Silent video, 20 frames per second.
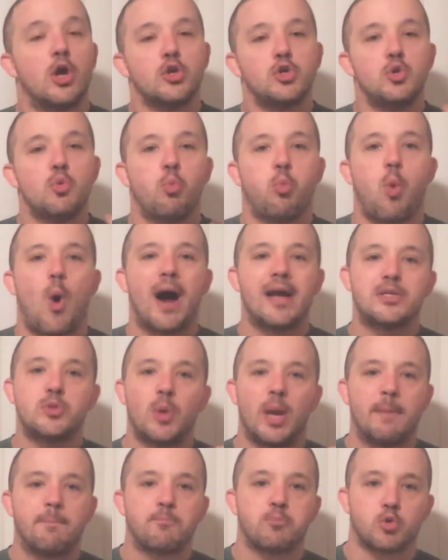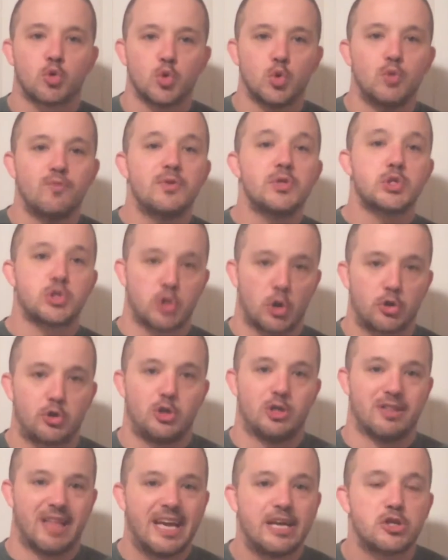You want to improve
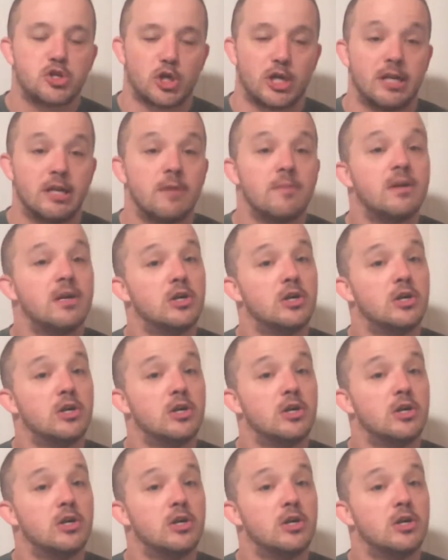circulation.